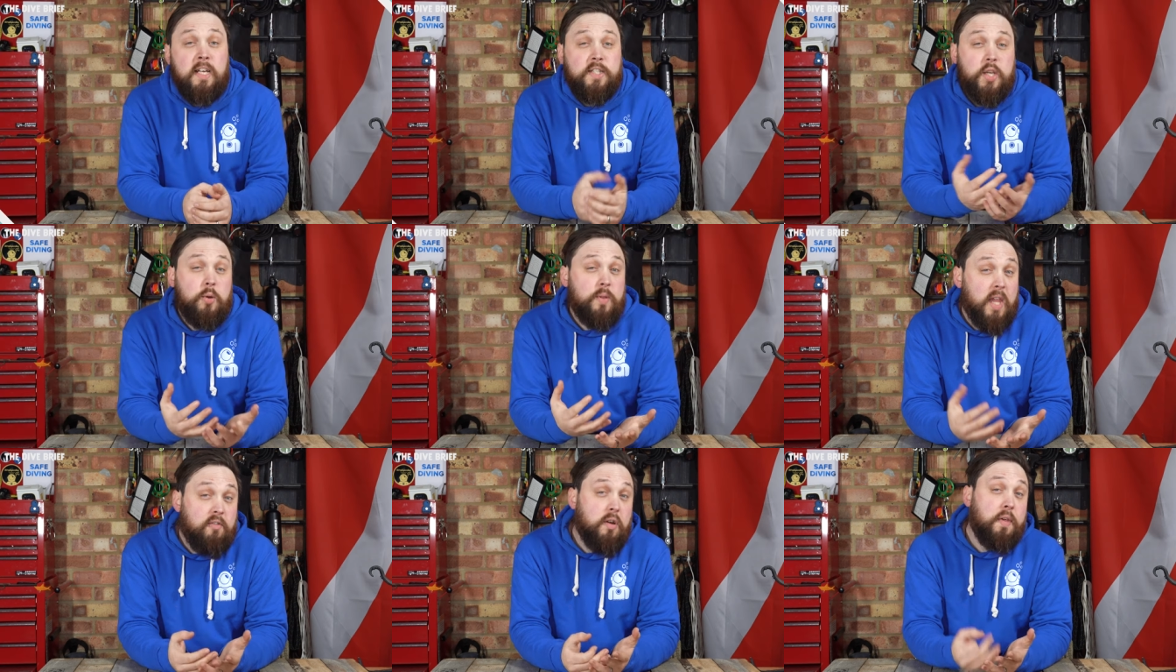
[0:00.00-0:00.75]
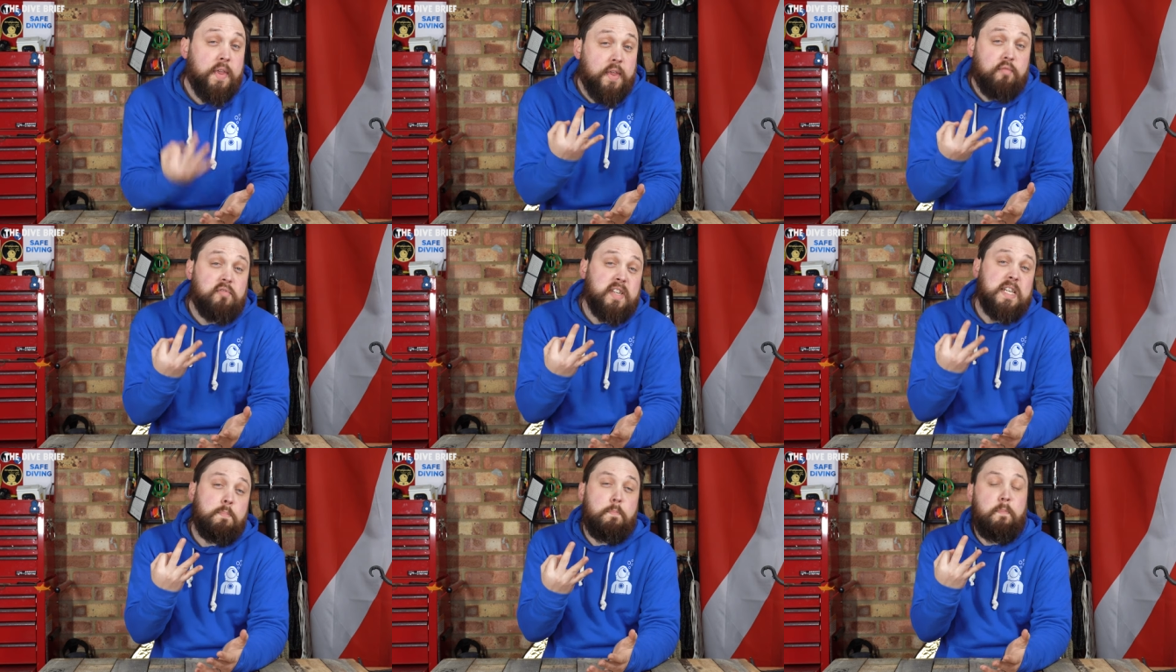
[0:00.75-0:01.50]
So there are
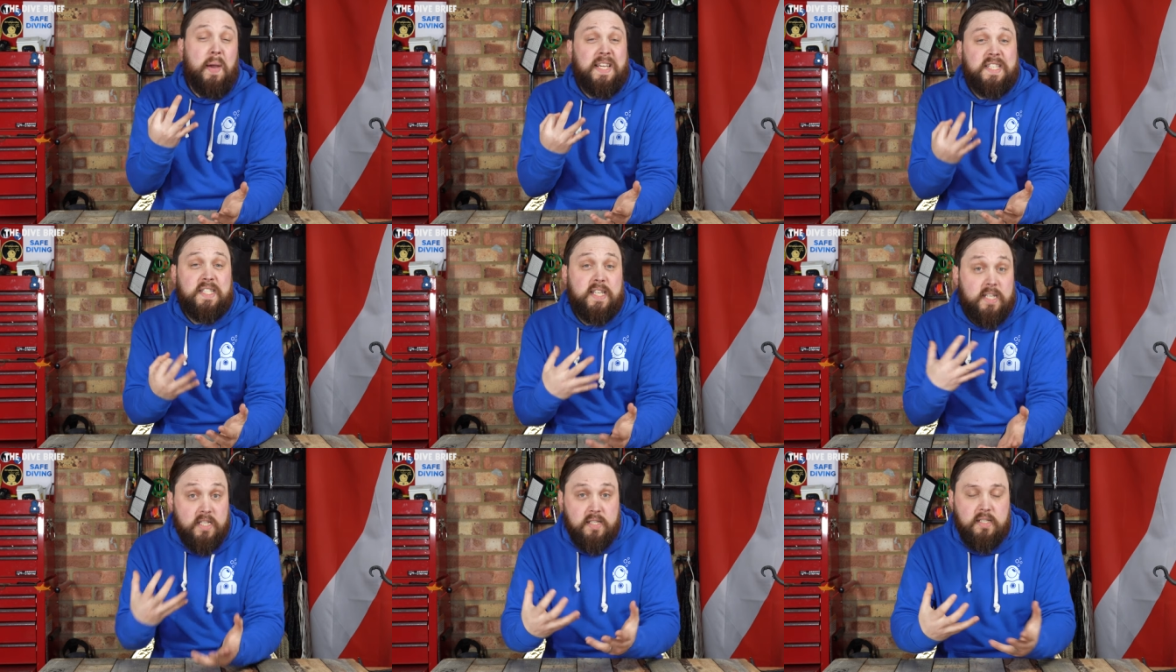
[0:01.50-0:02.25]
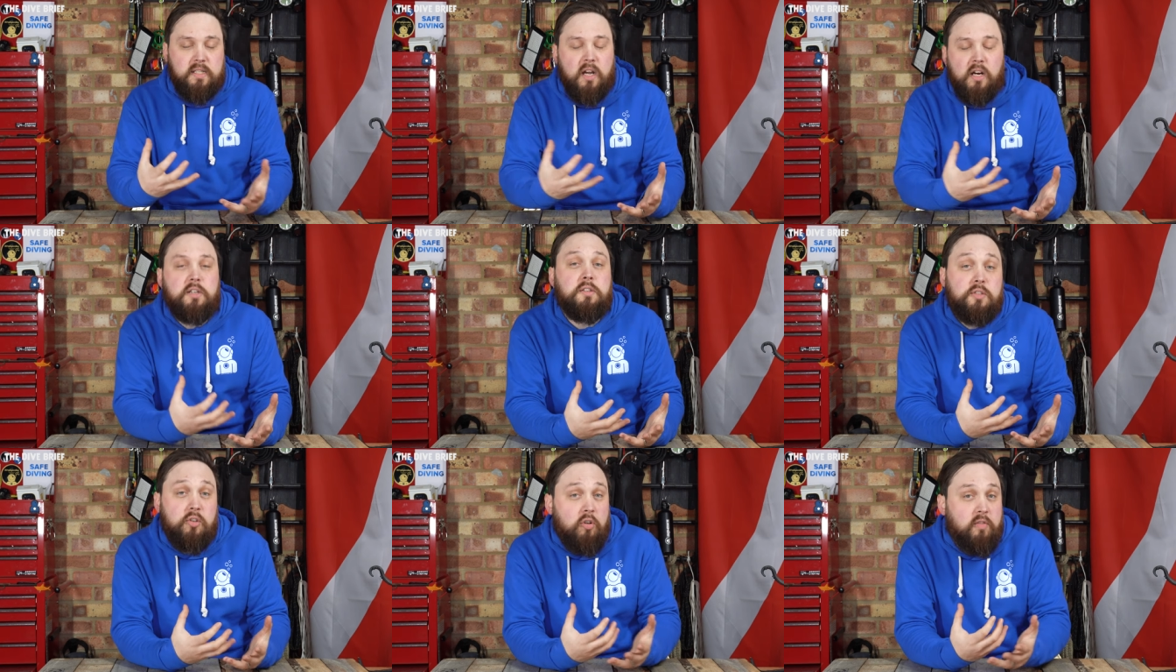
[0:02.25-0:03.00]
three basic
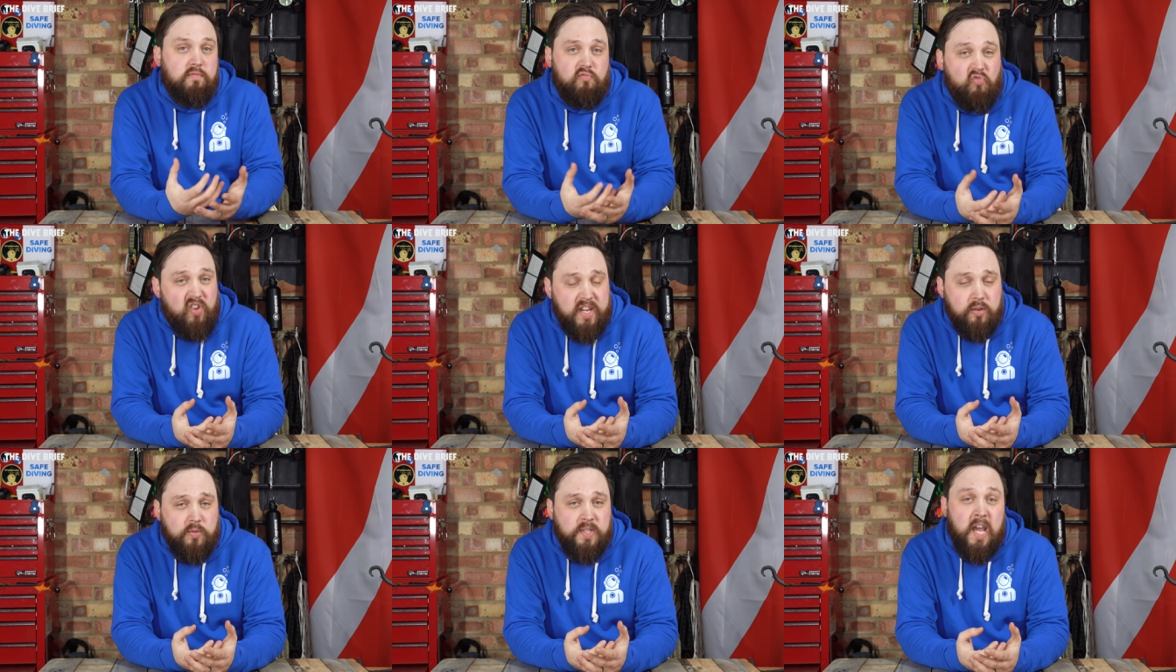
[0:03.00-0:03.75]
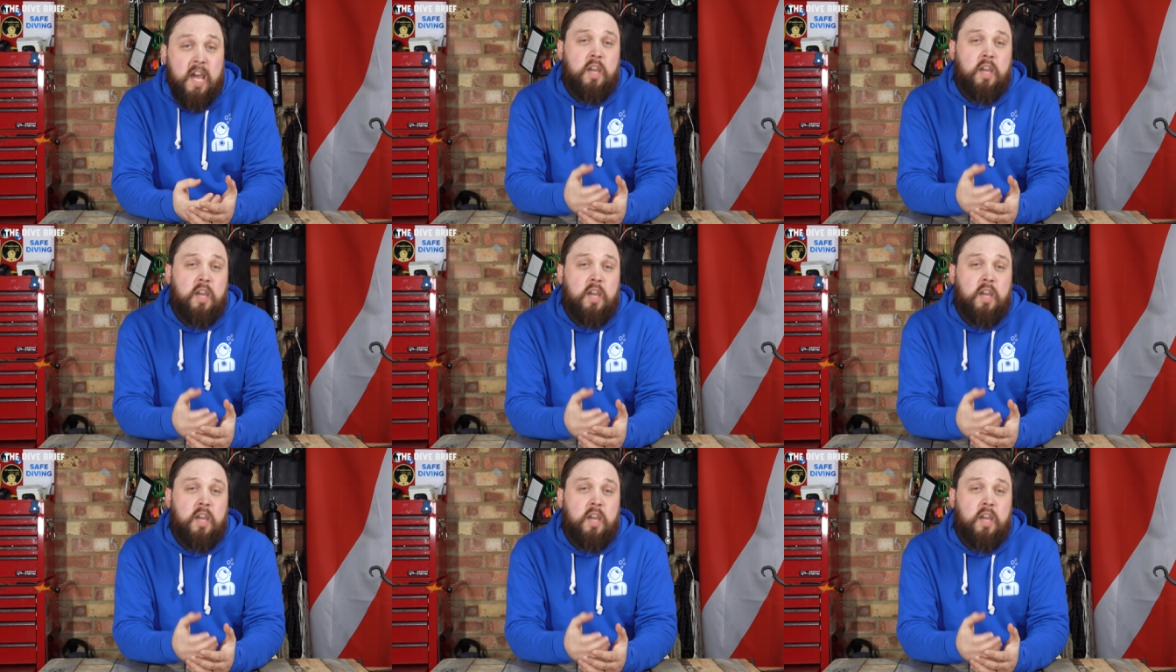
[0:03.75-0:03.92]
styles of reels.